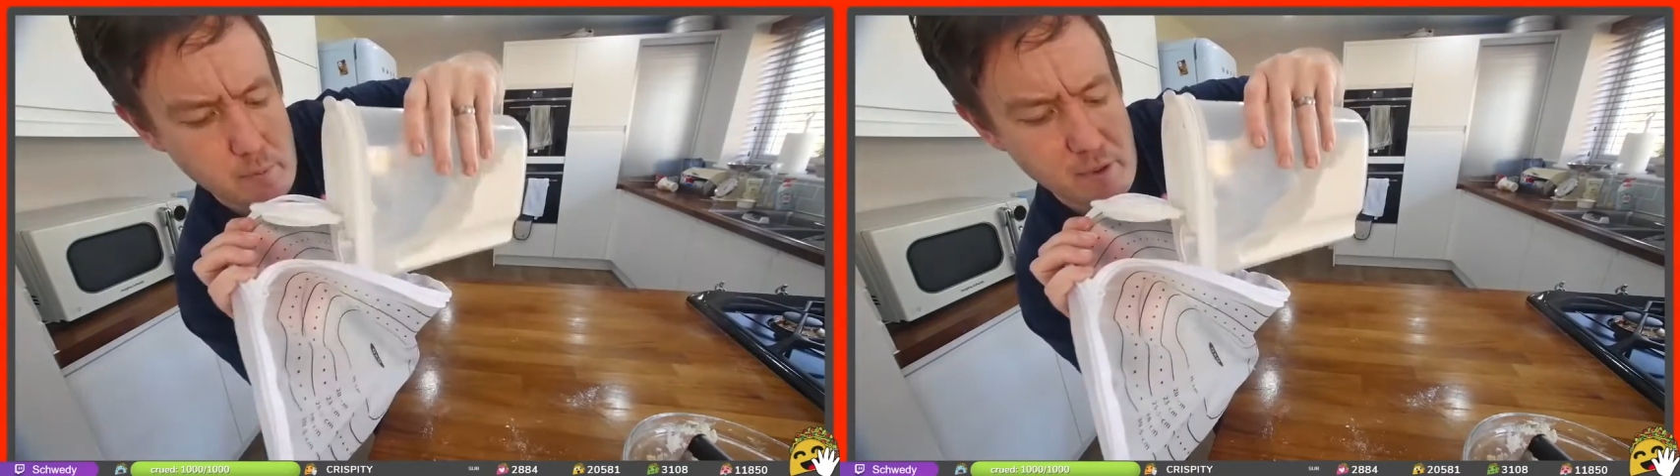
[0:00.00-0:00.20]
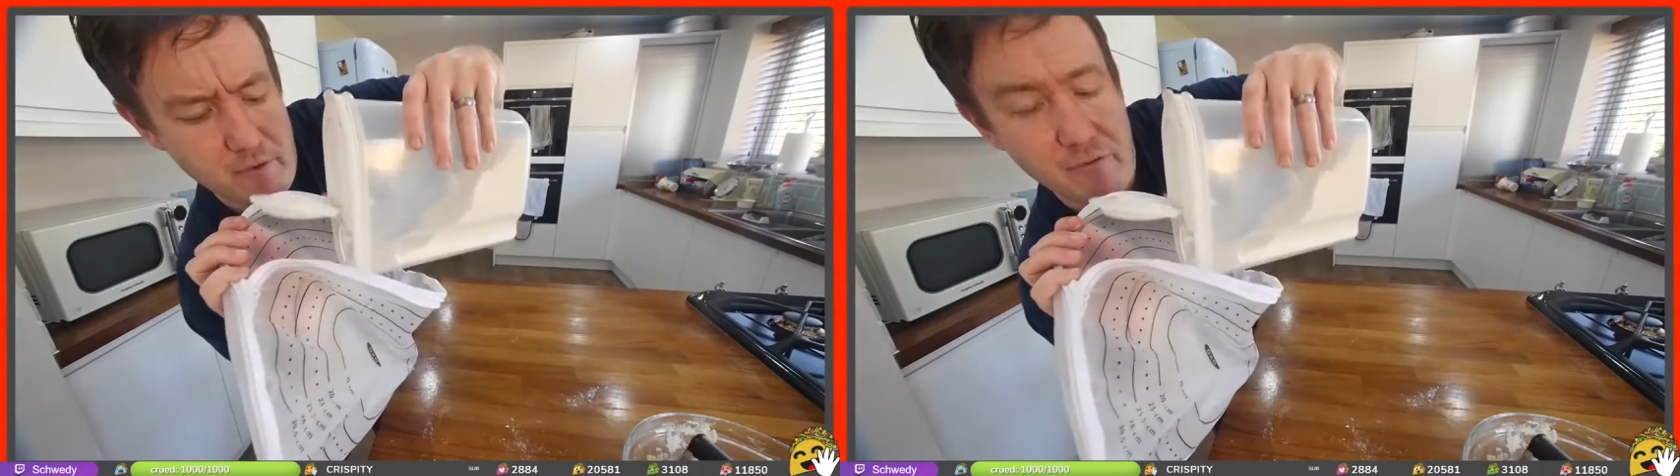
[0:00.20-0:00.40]

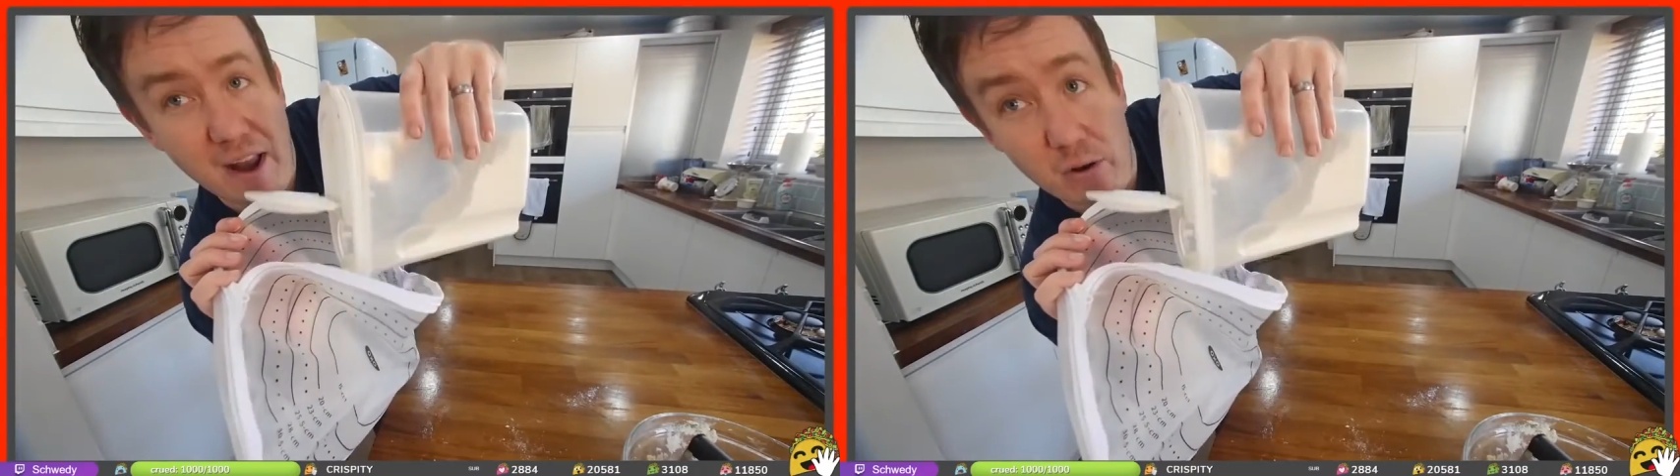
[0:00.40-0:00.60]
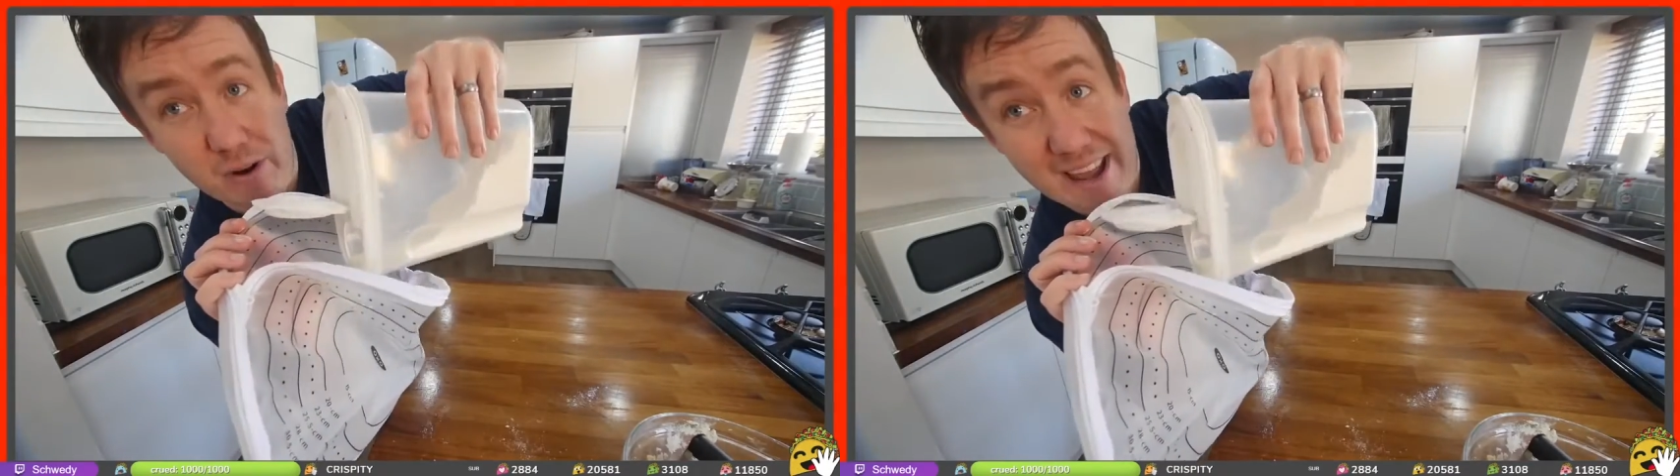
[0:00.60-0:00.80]
a bit of
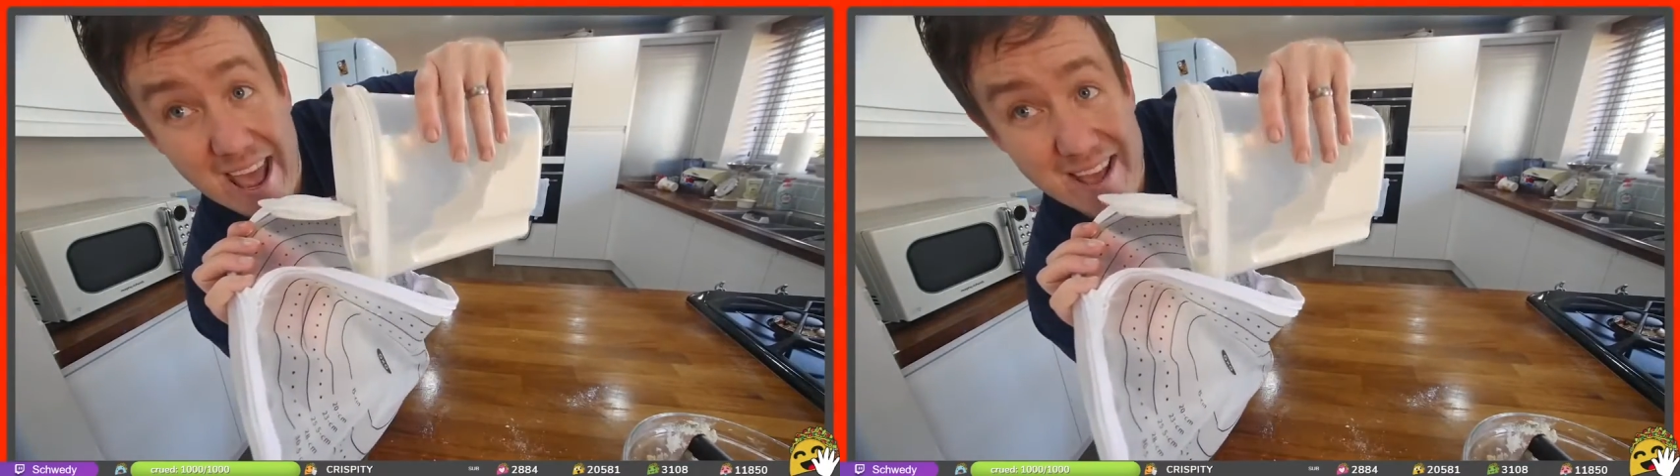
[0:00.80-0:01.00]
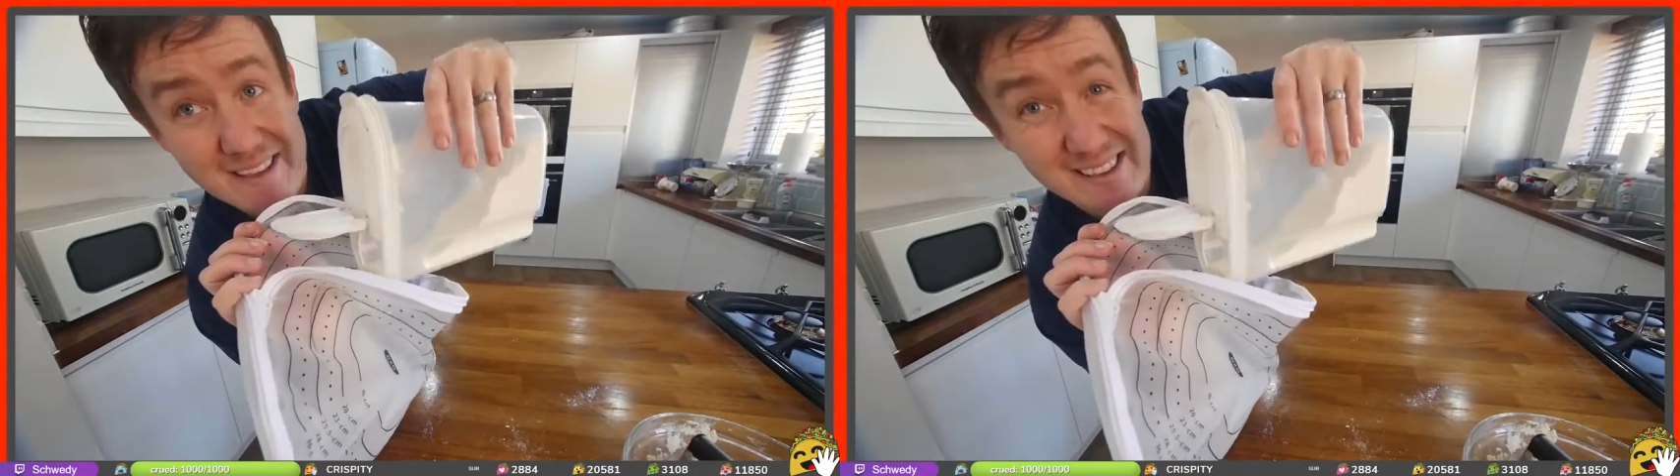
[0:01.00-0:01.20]
flour in
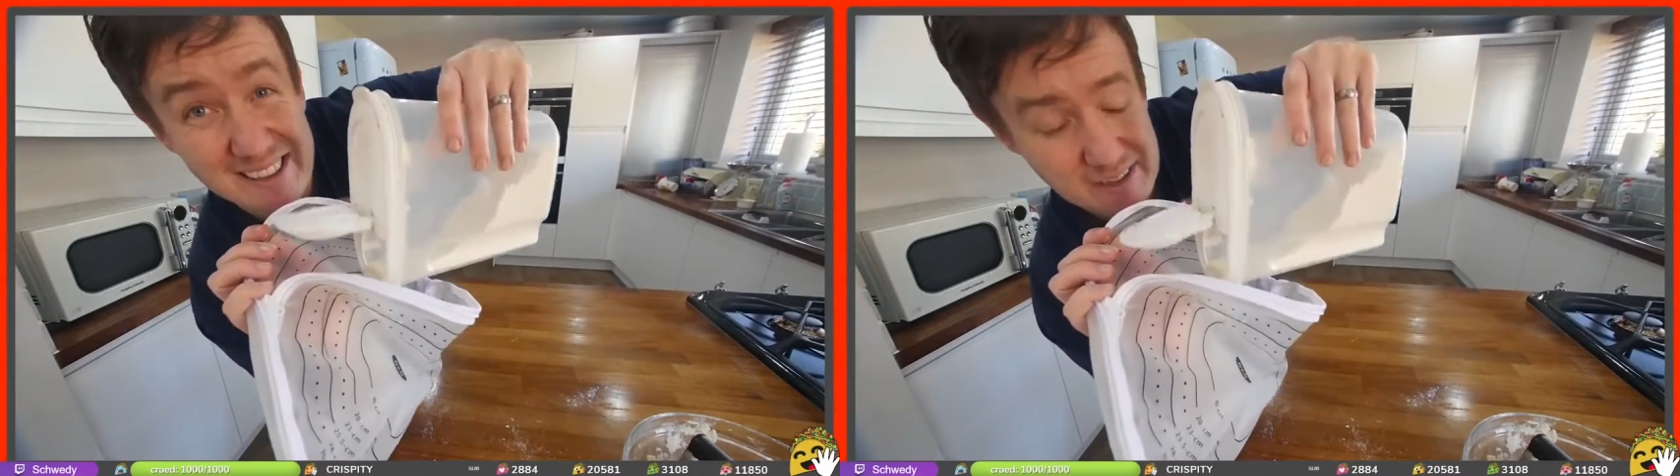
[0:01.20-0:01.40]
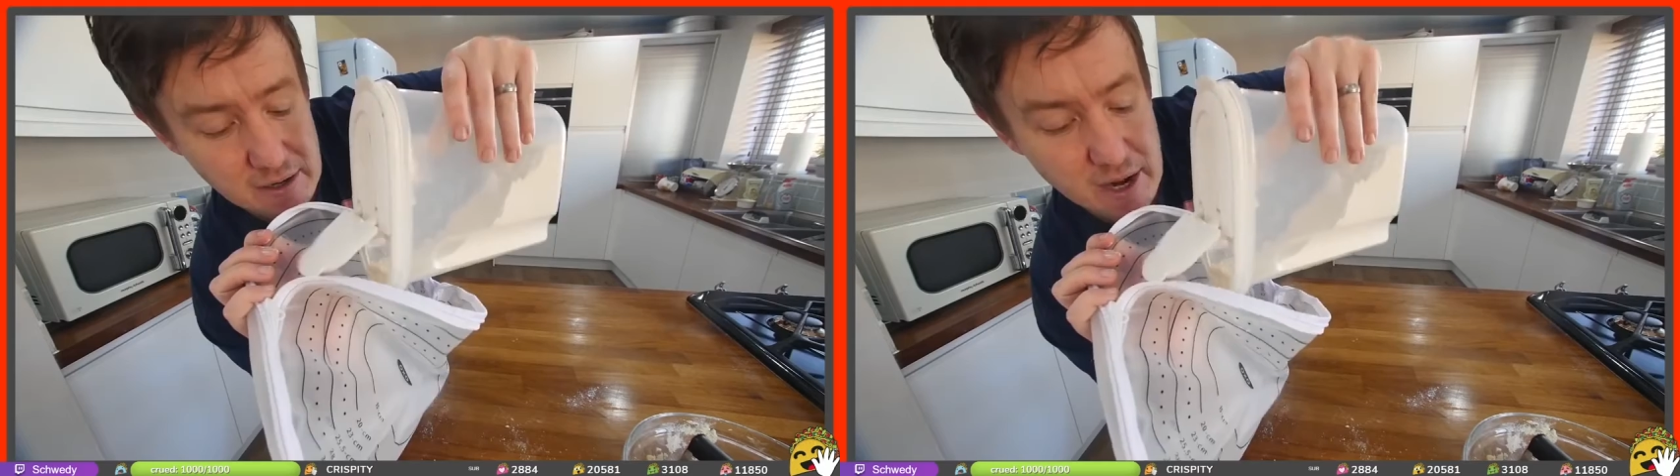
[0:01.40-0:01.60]
there.
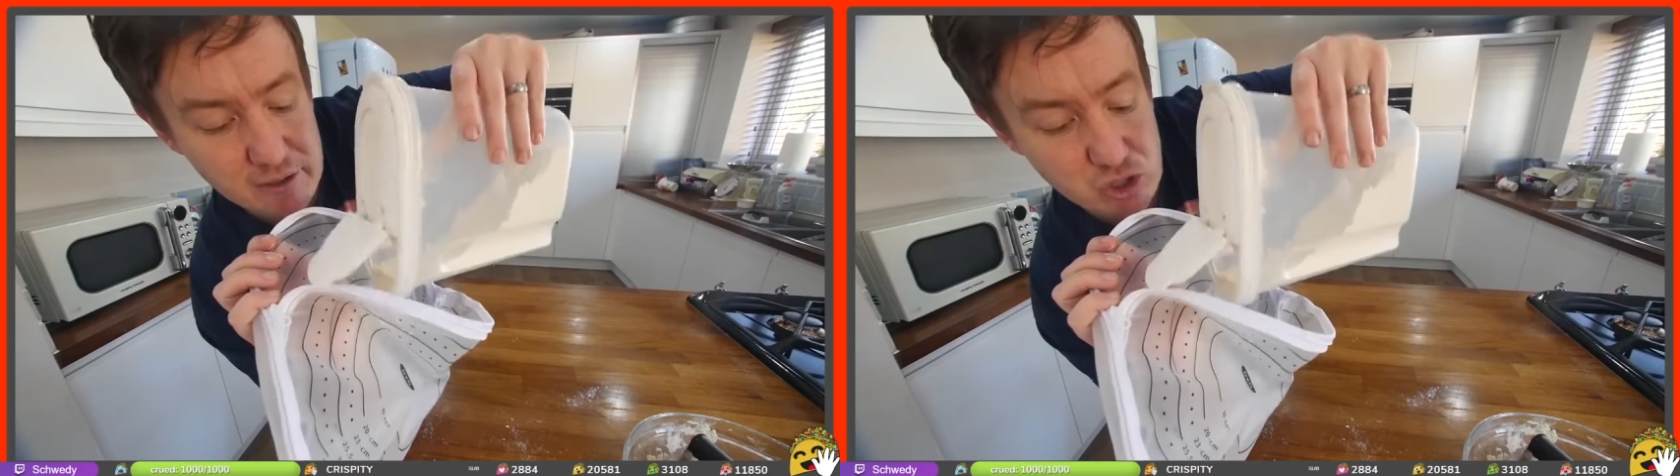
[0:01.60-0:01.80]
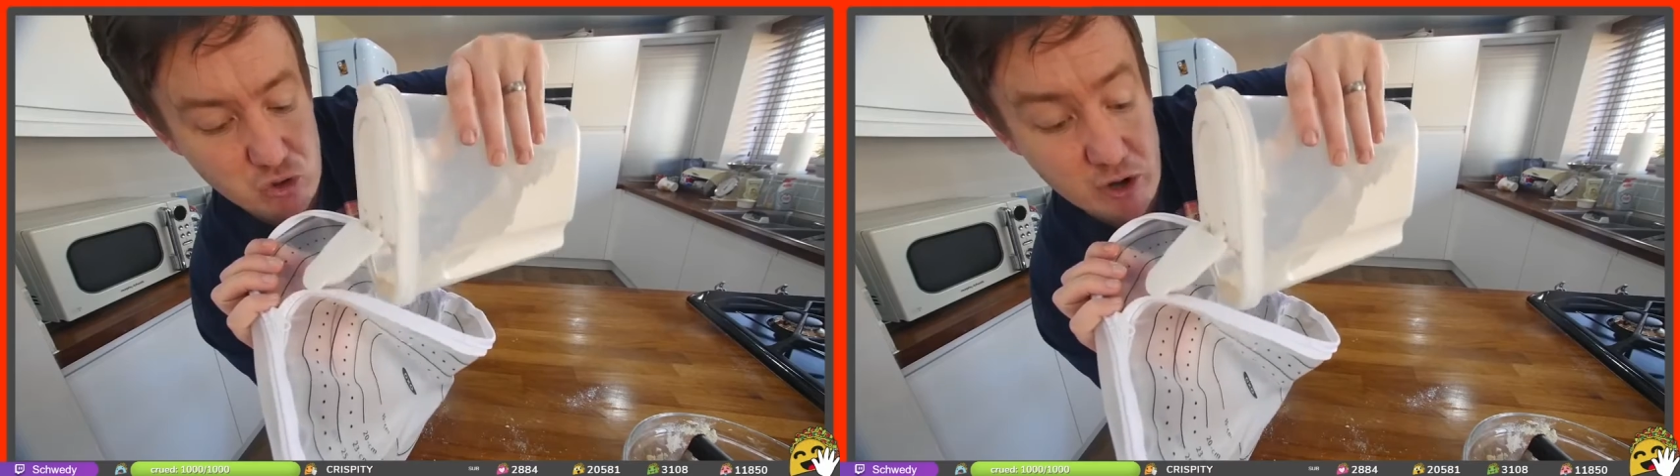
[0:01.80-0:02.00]
I
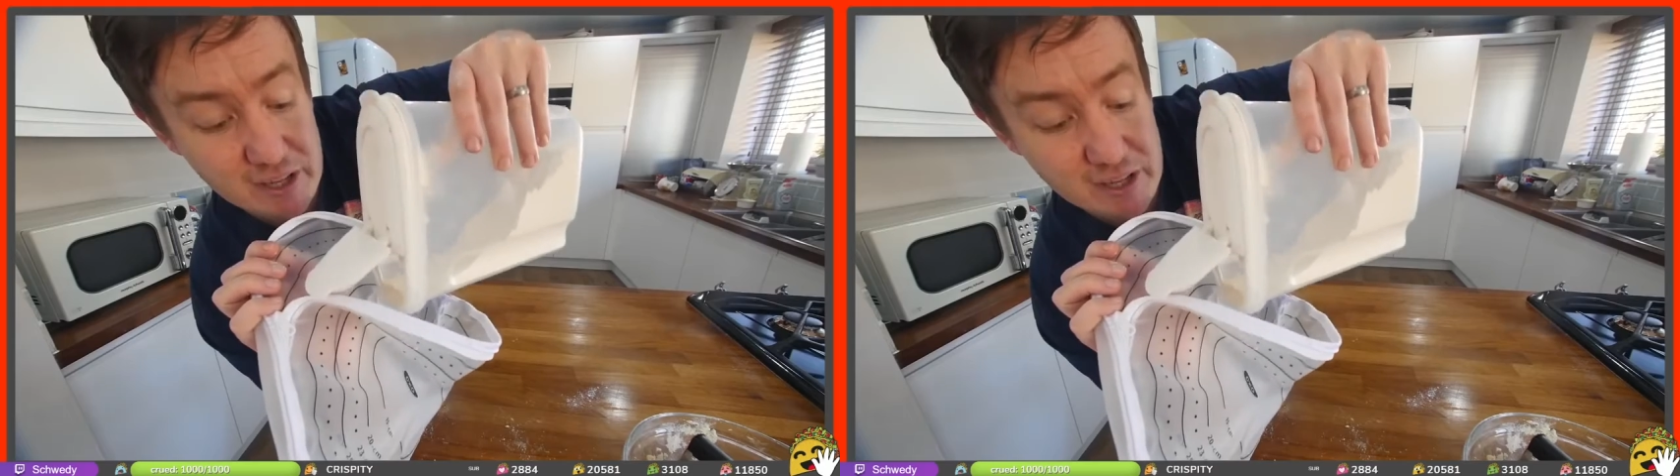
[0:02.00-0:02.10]
have to dry